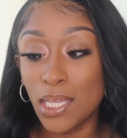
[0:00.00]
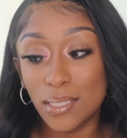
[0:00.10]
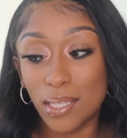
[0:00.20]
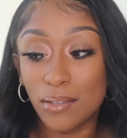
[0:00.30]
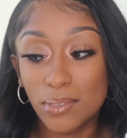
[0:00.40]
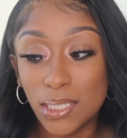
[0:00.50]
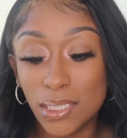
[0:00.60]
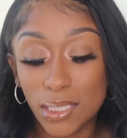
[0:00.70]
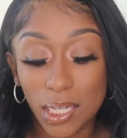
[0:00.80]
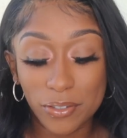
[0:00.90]
Love this
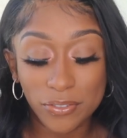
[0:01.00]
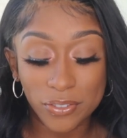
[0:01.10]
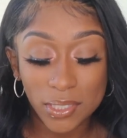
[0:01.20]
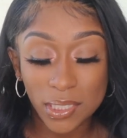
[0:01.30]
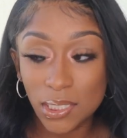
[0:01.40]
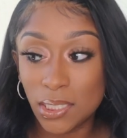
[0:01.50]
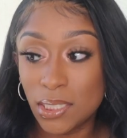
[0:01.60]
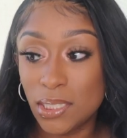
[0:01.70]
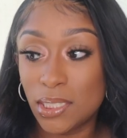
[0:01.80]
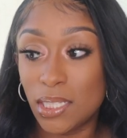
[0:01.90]
stuff.
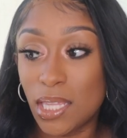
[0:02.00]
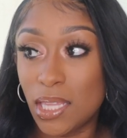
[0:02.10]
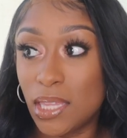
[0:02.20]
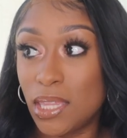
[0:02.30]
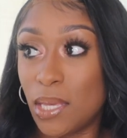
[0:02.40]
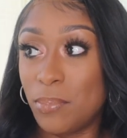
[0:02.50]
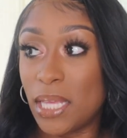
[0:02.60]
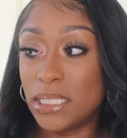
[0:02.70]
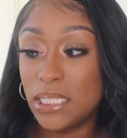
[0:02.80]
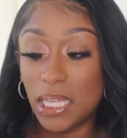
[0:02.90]
The
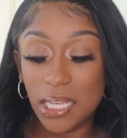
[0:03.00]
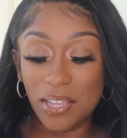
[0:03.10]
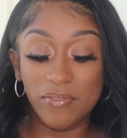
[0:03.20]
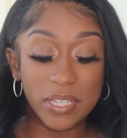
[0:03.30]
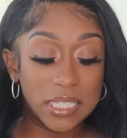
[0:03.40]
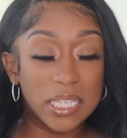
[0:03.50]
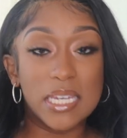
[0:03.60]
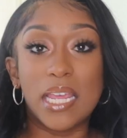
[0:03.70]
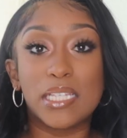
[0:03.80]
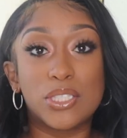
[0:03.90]
best thing invented
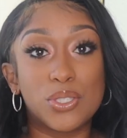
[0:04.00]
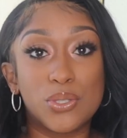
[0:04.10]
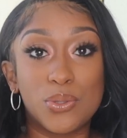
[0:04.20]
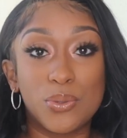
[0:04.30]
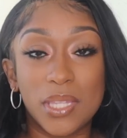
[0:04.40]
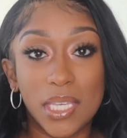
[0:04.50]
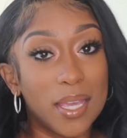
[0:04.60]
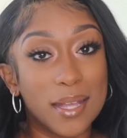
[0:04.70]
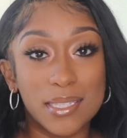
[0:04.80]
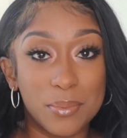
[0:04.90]
next to the
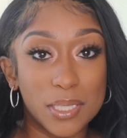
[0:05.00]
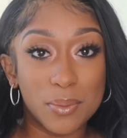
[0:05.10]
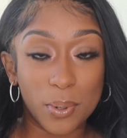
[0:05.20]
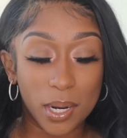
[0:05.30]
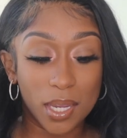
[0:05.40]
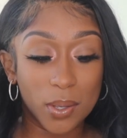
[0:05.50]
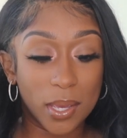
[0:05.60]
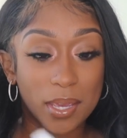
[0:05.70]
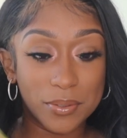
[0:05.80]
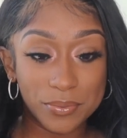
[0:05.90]
got to be spray,
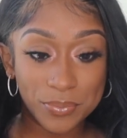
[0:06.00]
okay?